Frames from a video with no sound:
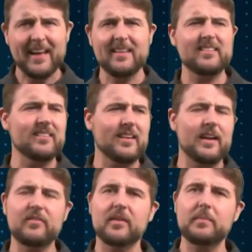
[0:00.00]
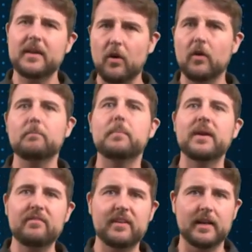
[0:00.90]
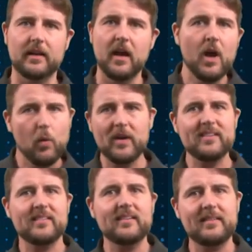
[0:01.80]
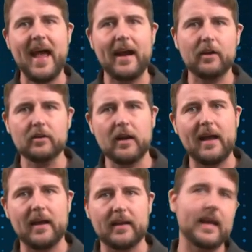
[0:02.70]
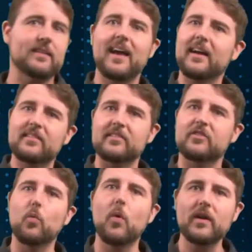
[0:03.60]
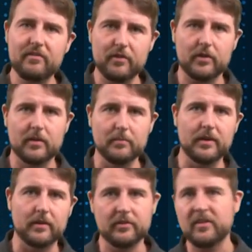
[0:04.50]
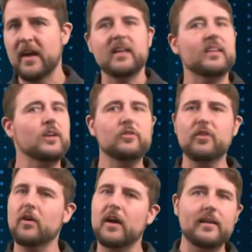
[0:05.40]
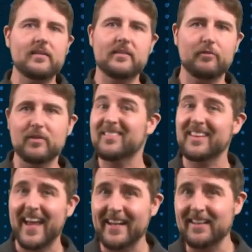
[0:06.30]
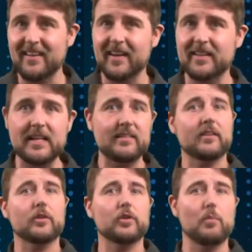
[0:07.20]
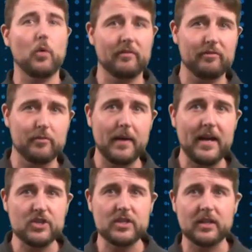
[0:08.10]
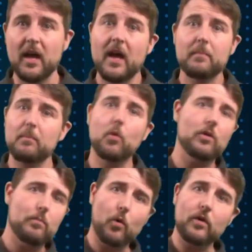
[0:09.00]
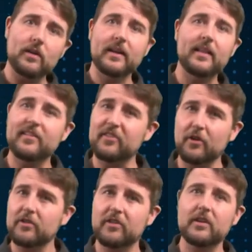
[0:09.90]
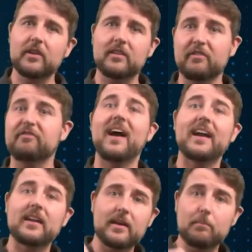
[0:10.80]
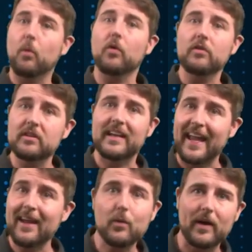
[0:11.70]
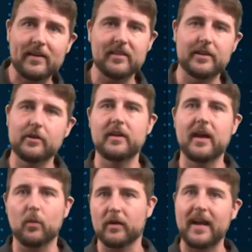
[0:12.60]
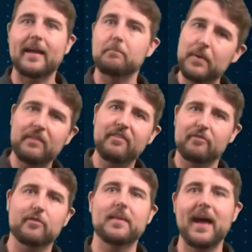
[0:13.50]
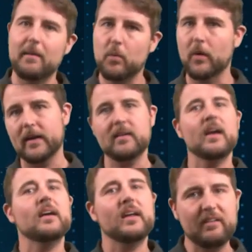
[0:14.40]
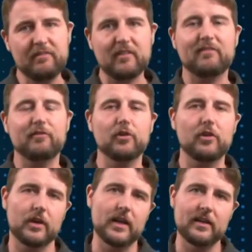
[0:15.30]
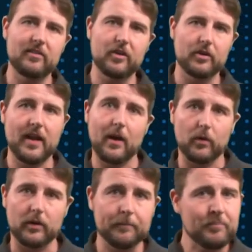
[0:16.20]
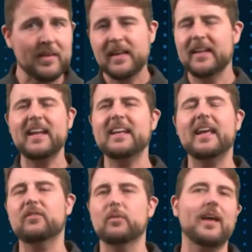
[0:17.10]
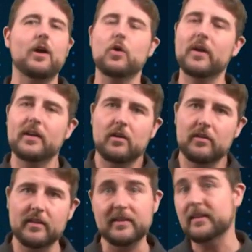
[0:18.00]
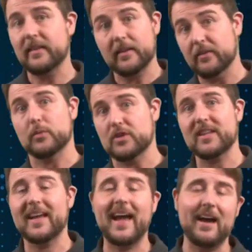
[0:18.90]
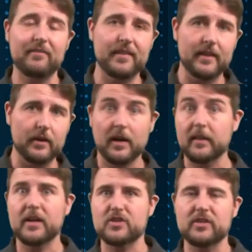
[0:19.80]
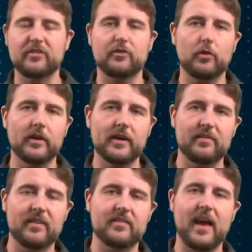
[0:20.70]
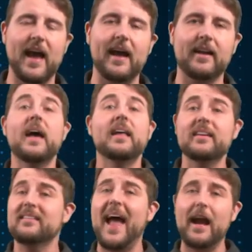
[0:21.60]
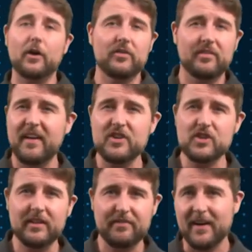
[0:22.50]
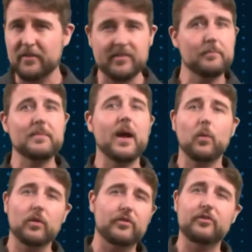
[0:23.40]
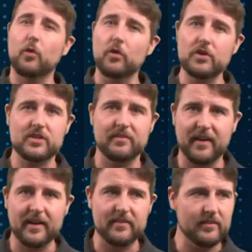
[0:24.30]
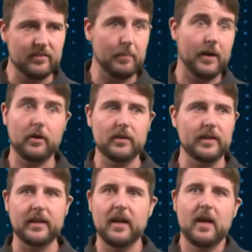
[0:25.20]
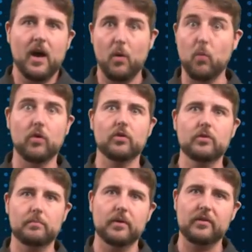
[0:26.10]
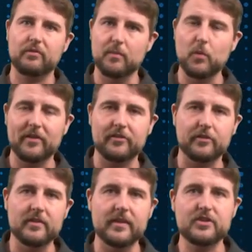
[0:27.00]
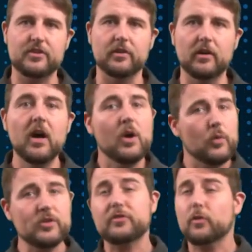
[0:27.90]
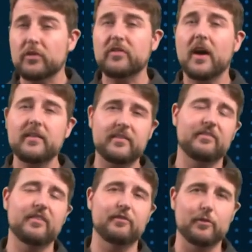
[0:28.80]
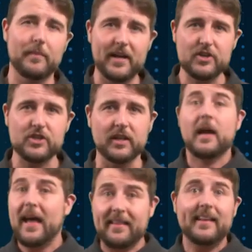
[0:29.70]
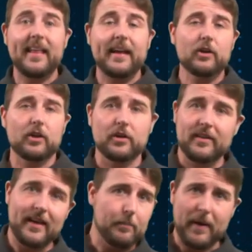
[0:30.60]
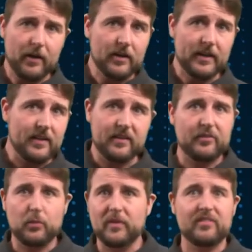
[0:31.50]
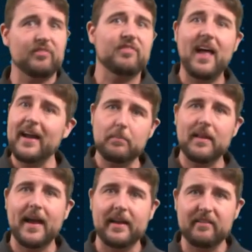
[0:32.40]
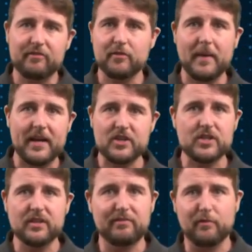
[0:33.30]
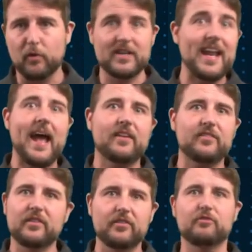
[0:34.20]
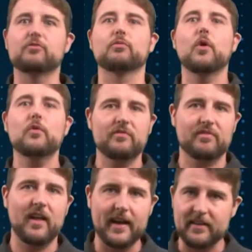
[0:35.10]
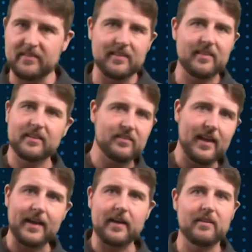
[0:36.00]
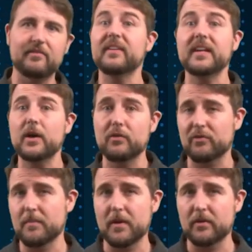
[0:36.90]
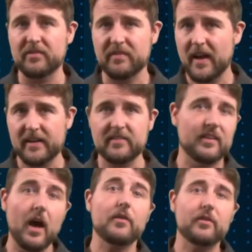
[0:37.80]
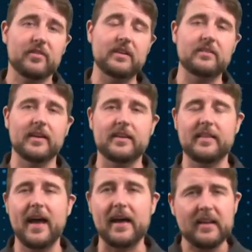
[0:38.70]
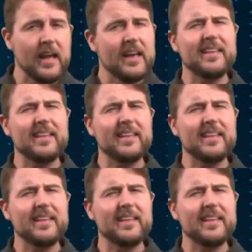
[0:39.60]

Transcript: And this is kind of something called pivoting. Once an attacker gains access to one of your computers, they use all kinds of different scanning techniques to learn more information, but more importantly, they start to, to find important gateways in your network and pivot from that point even further into your network. In any case, without going in all the details, which they have in their alleged story of this hack. The attackers eventually found some network storage devices, apparently uh, world books from Western Digital, which stored tons of information. And they later learned that apparently this was flight plan information for NASA's drone flights and things like uh, video from those flights and other things like that.